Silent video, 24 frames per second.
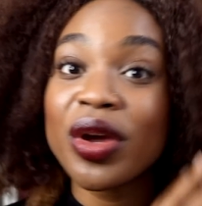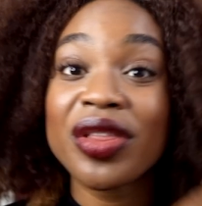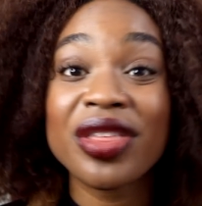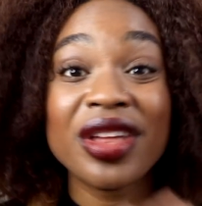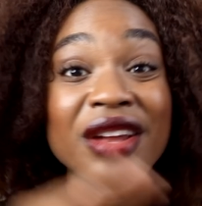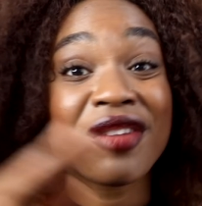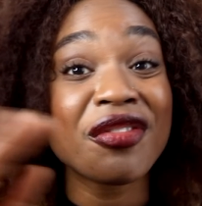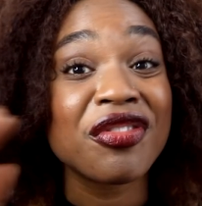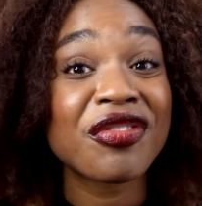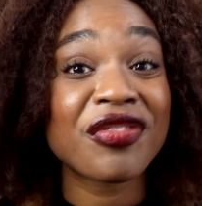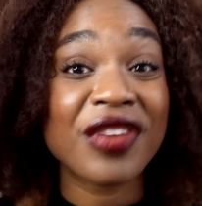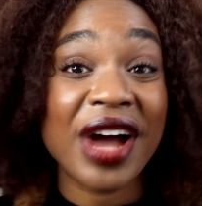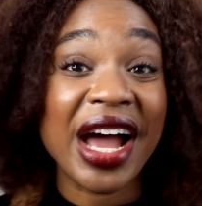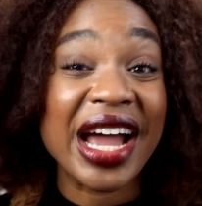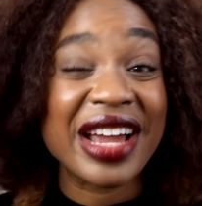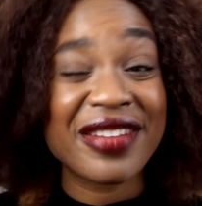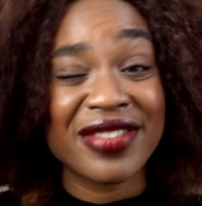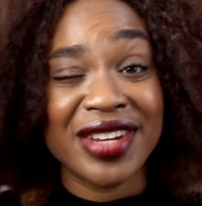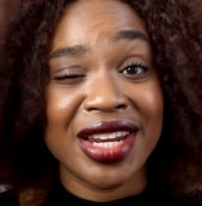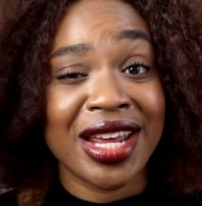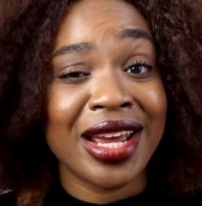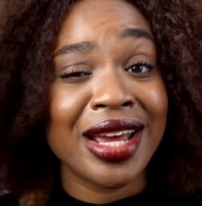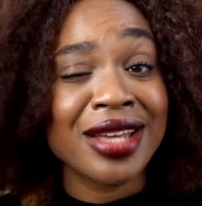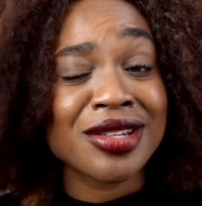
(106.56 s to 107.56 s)
within
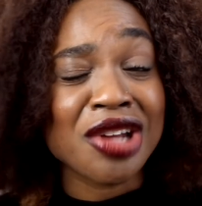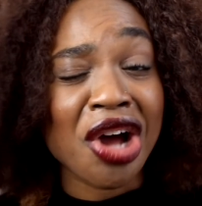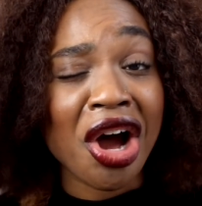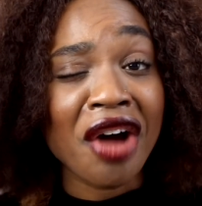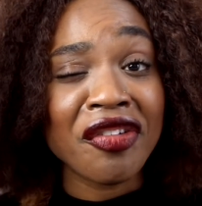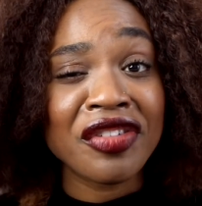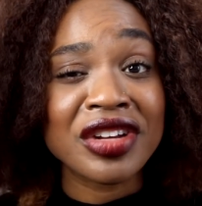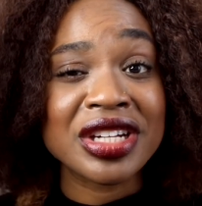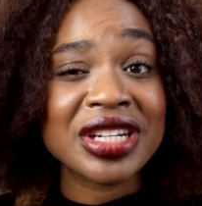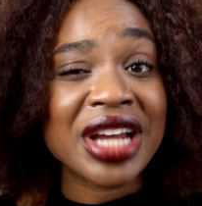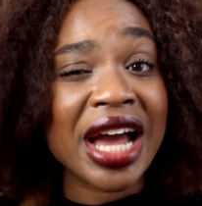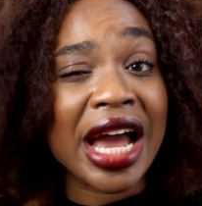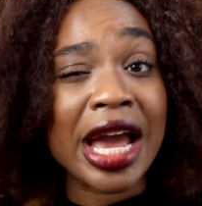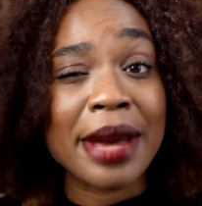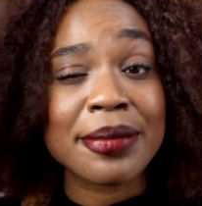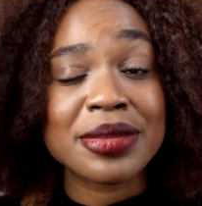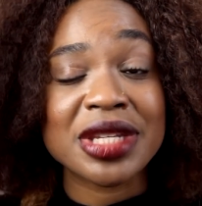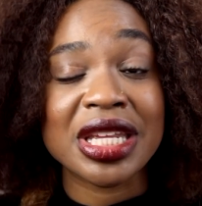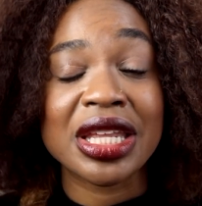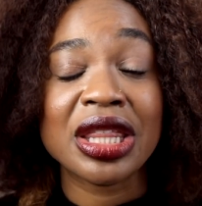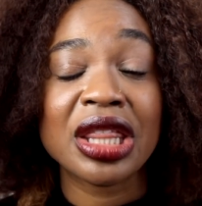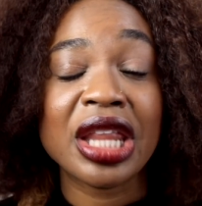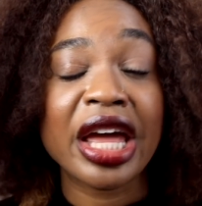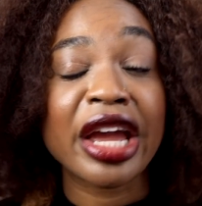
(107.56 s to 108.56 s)
5 days,
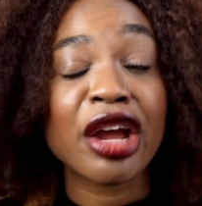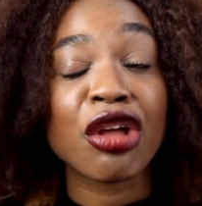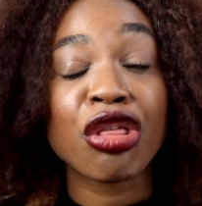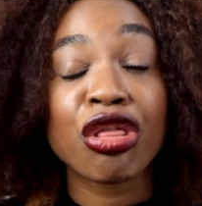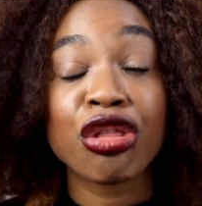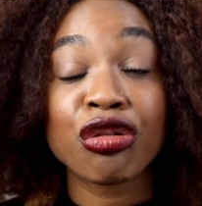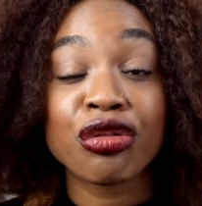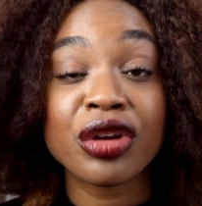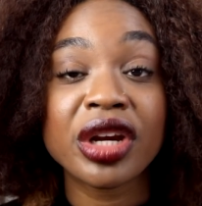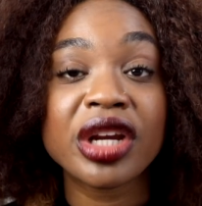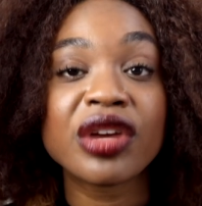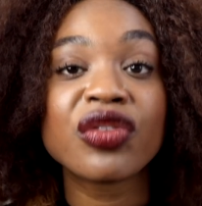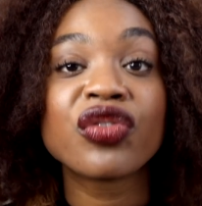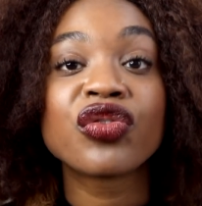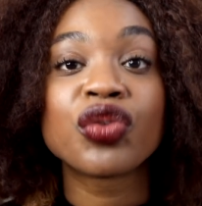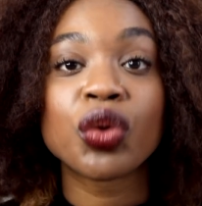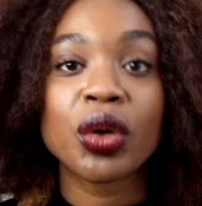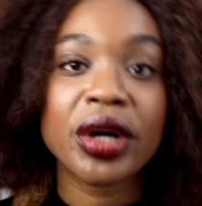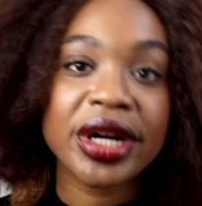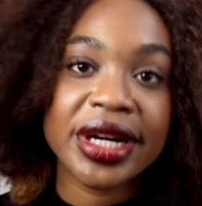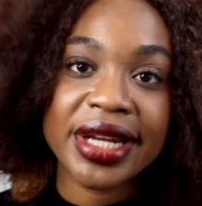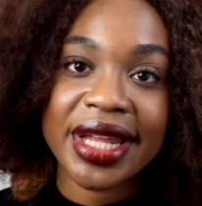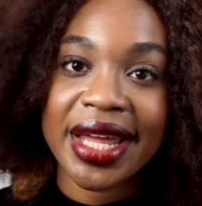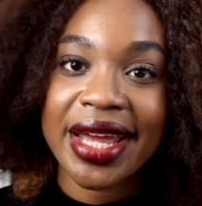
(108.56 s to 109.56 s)
oftentimes in like
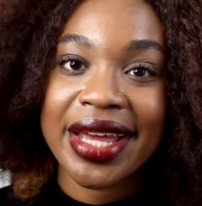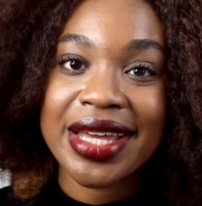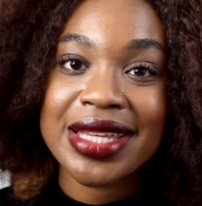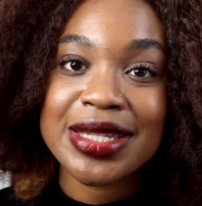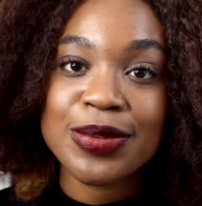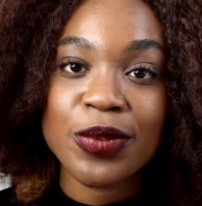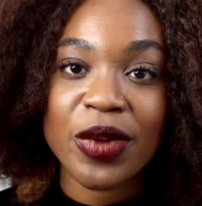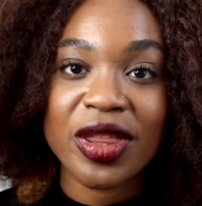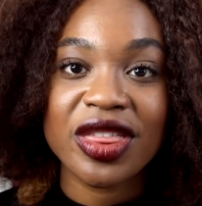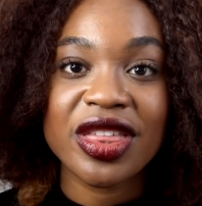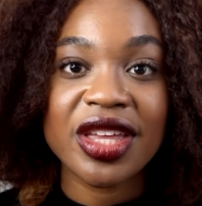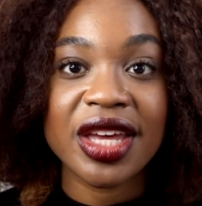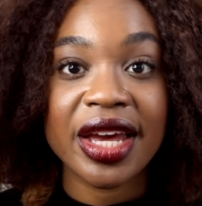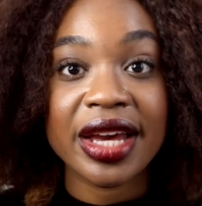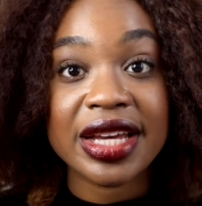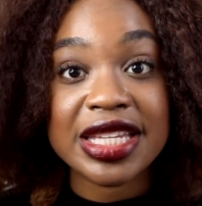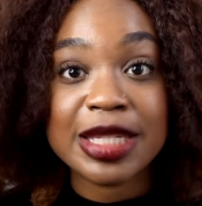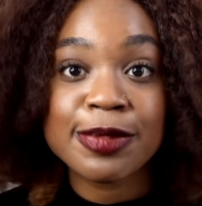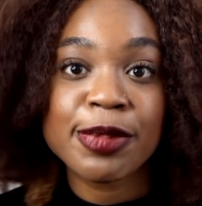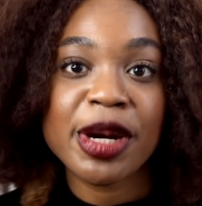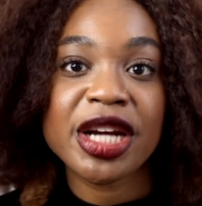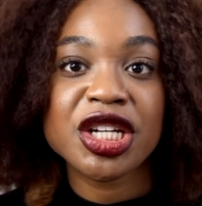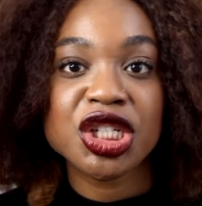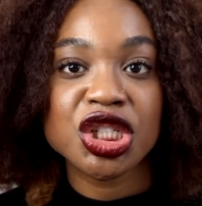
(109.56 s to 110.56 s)
3-4 days with the
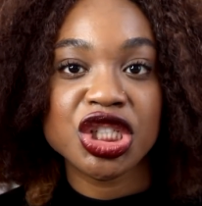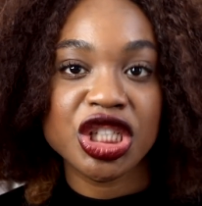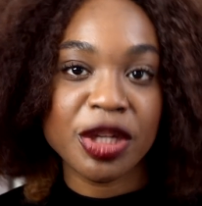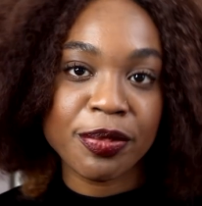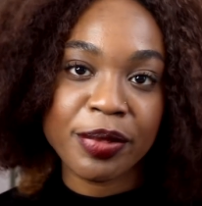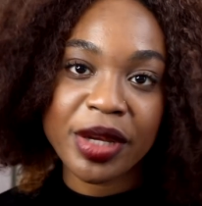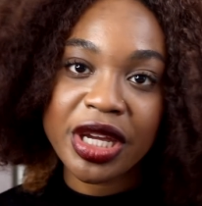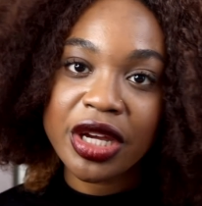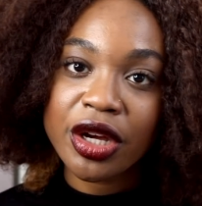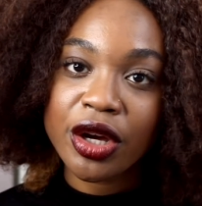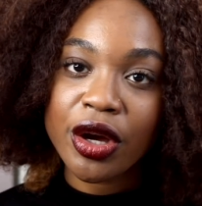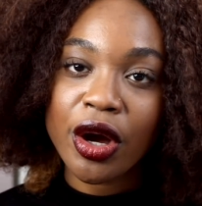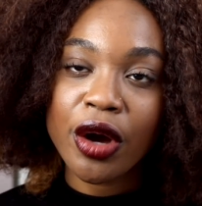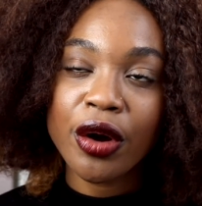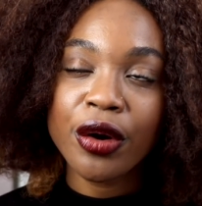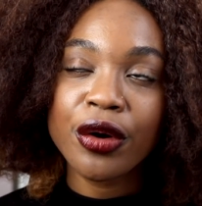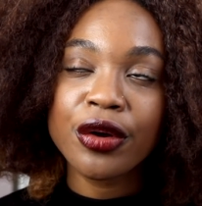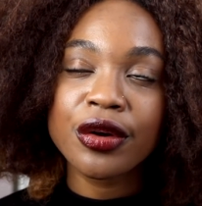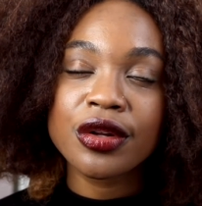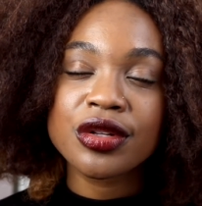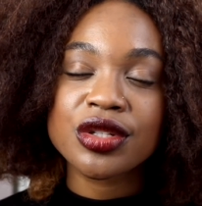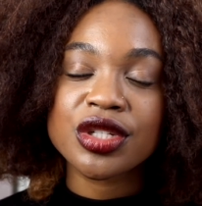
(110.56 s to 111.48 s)
express shipping code.